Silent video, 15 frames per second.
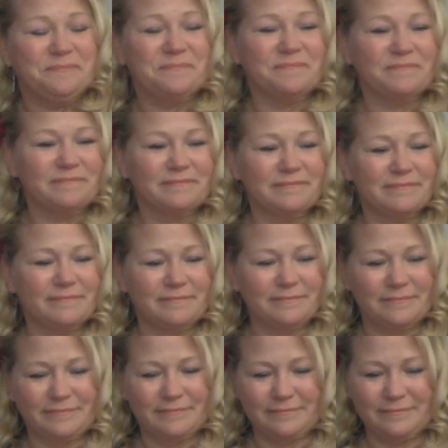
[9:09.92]

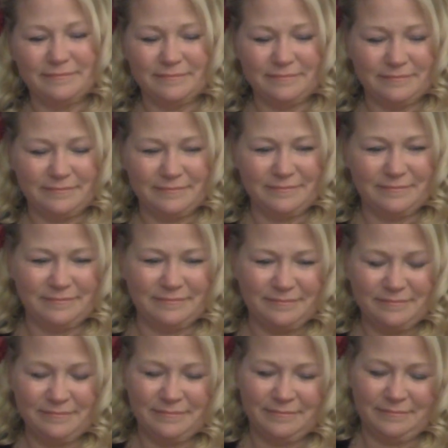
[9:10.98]

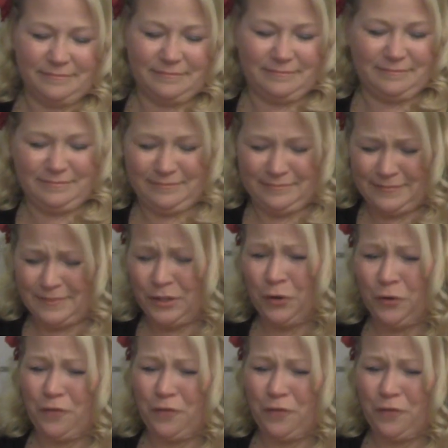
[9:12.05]
This person isn't speaking.